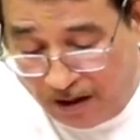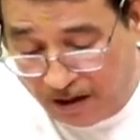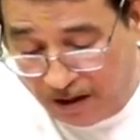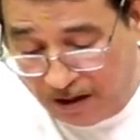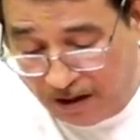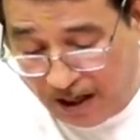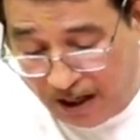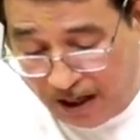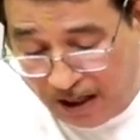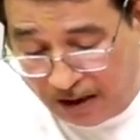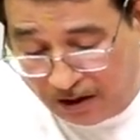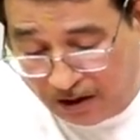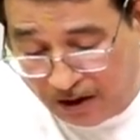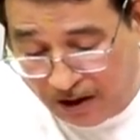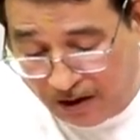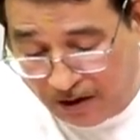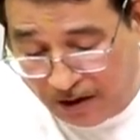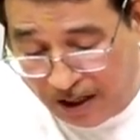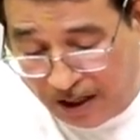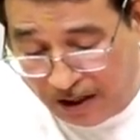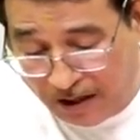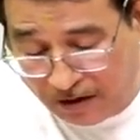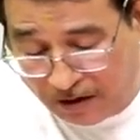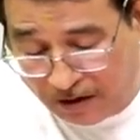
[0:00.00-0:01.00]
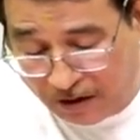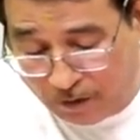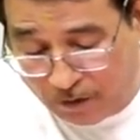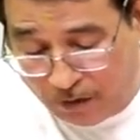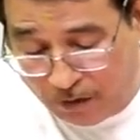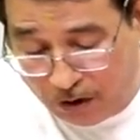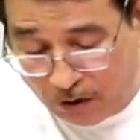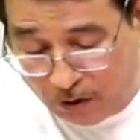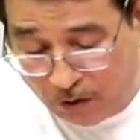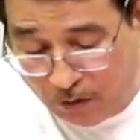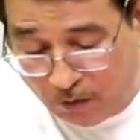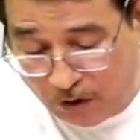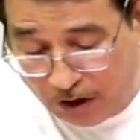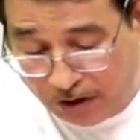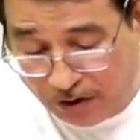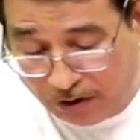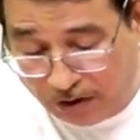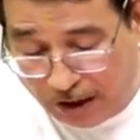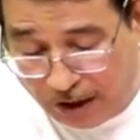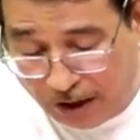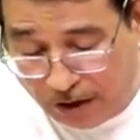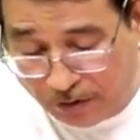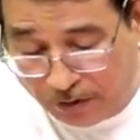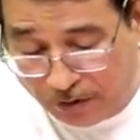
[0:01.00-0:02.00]
I think that is equal to
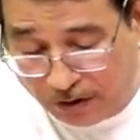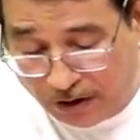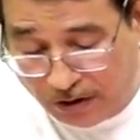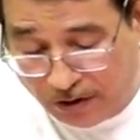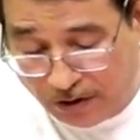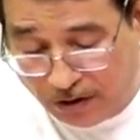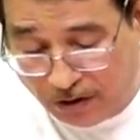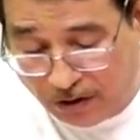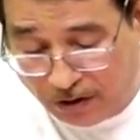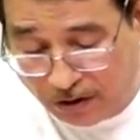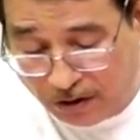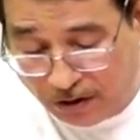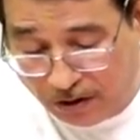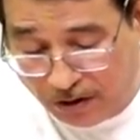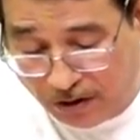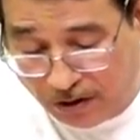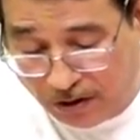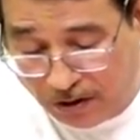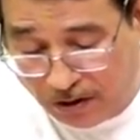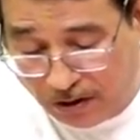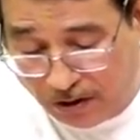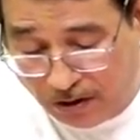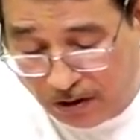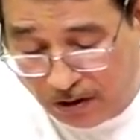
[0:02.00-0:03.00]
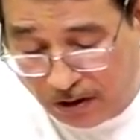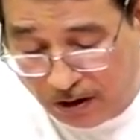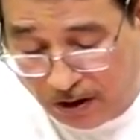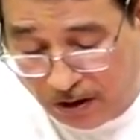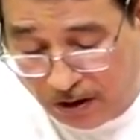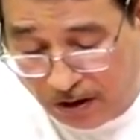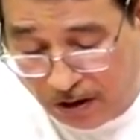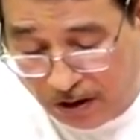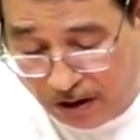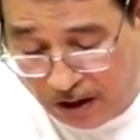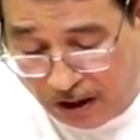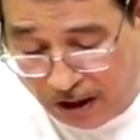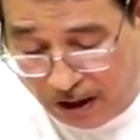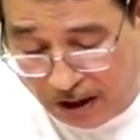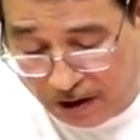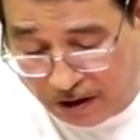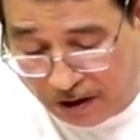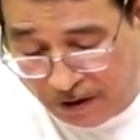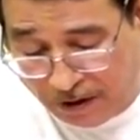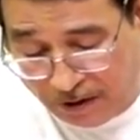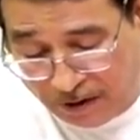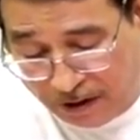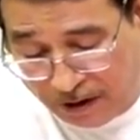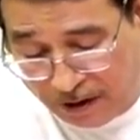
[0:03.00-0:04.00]

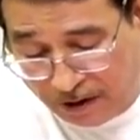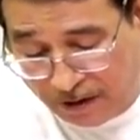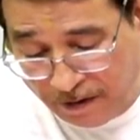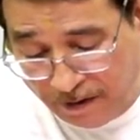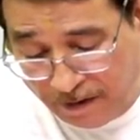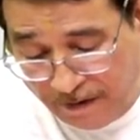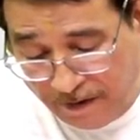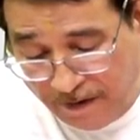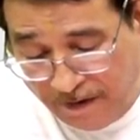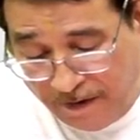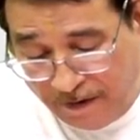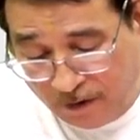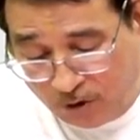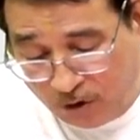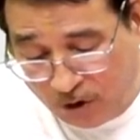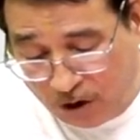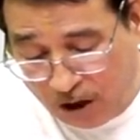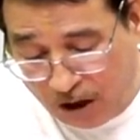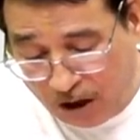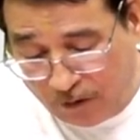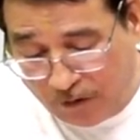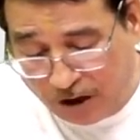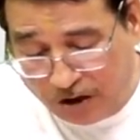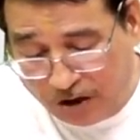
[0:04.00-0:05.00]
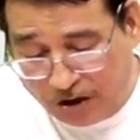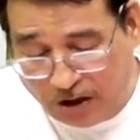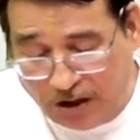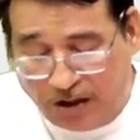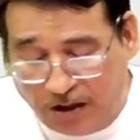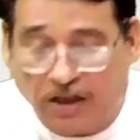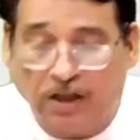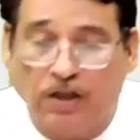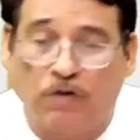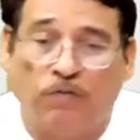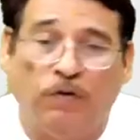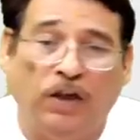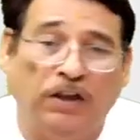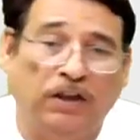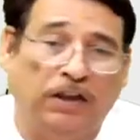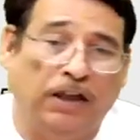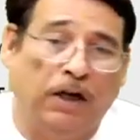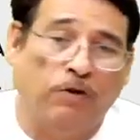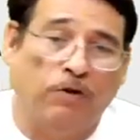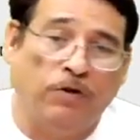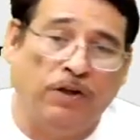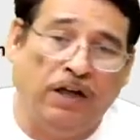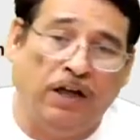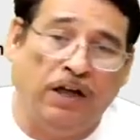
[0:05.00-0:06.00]
1800. So our share is
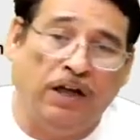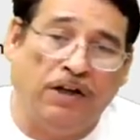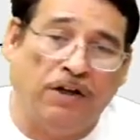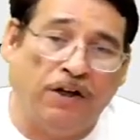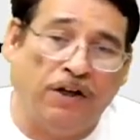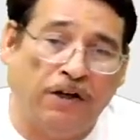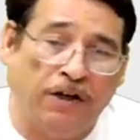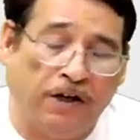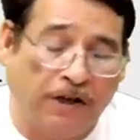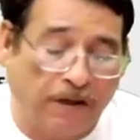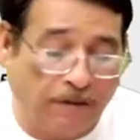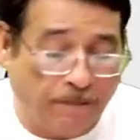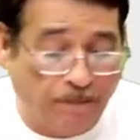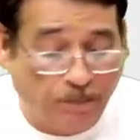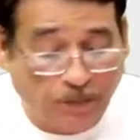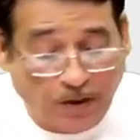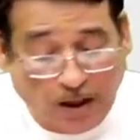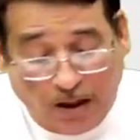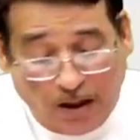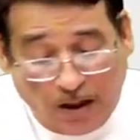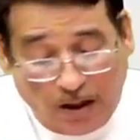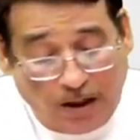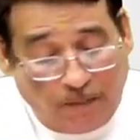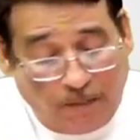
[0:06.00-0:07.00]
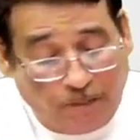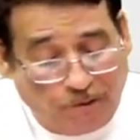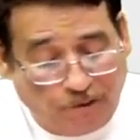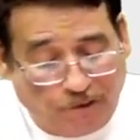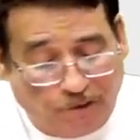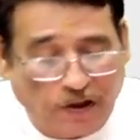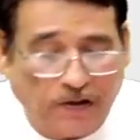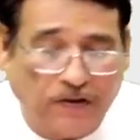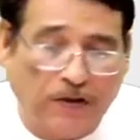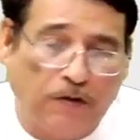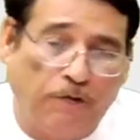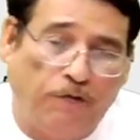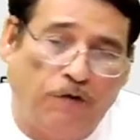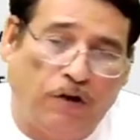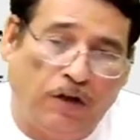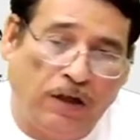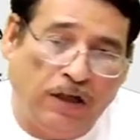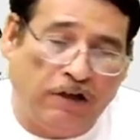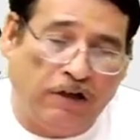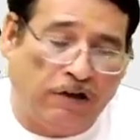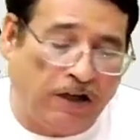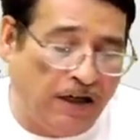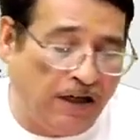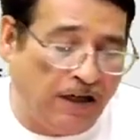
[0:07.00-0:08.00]
1800. First of all,
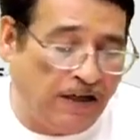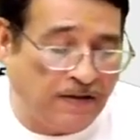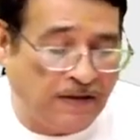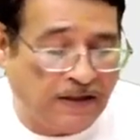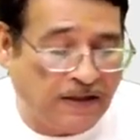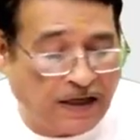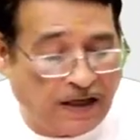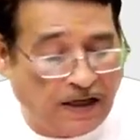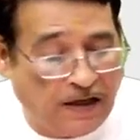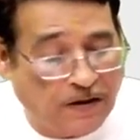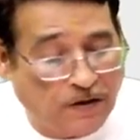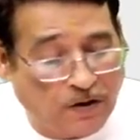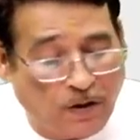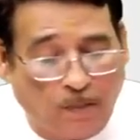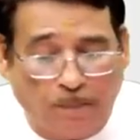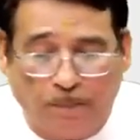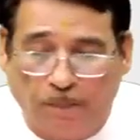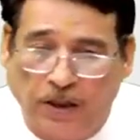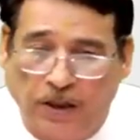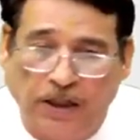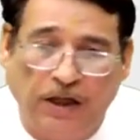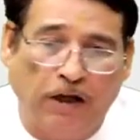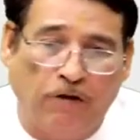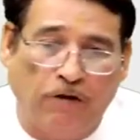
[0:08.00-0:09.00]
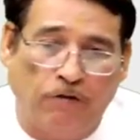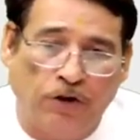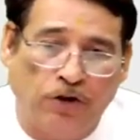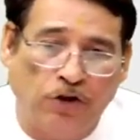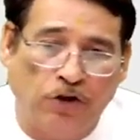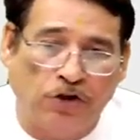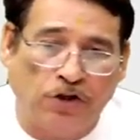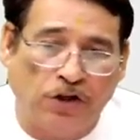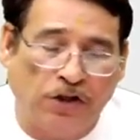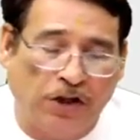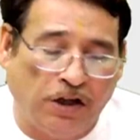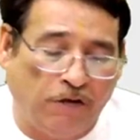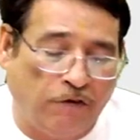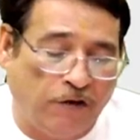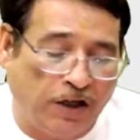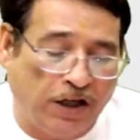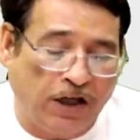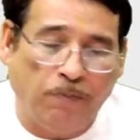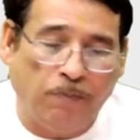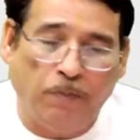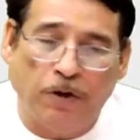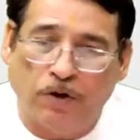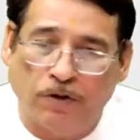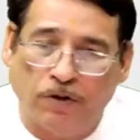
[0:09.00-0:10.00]
it, it is a case of pre-acquisition
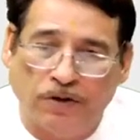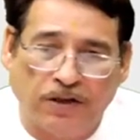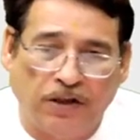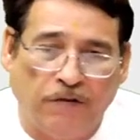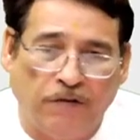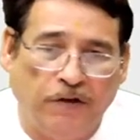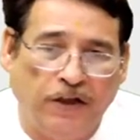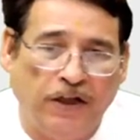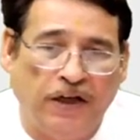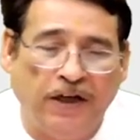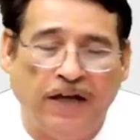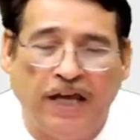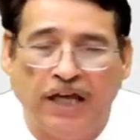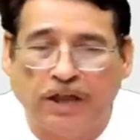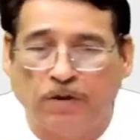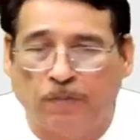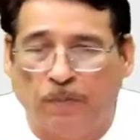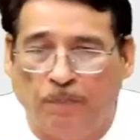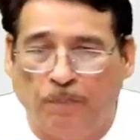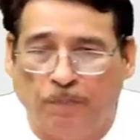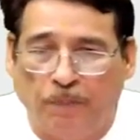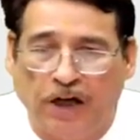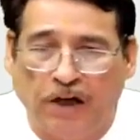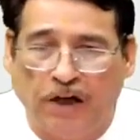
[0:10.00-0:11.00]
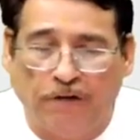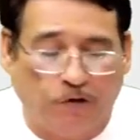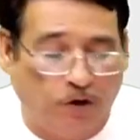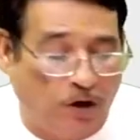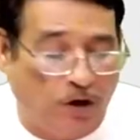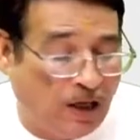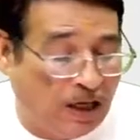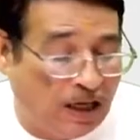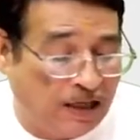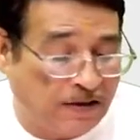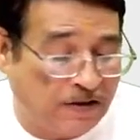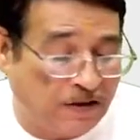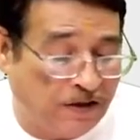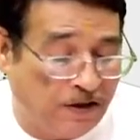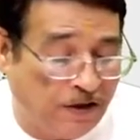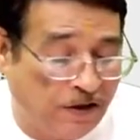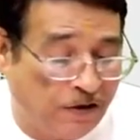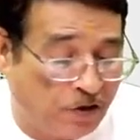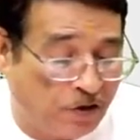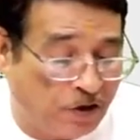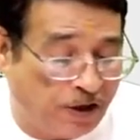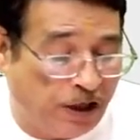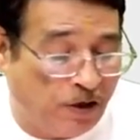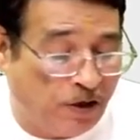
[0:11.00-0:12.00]
dividend because dividend has been paid for last year.
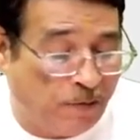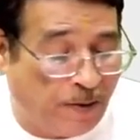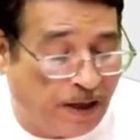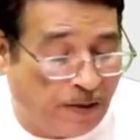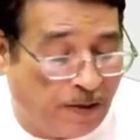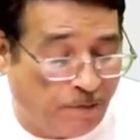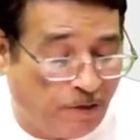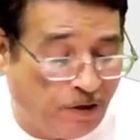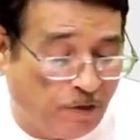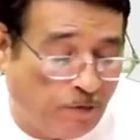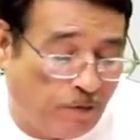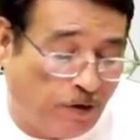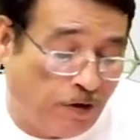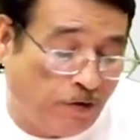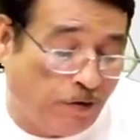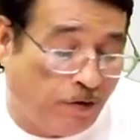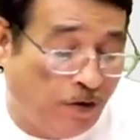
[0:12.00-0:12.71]
Treatment will be,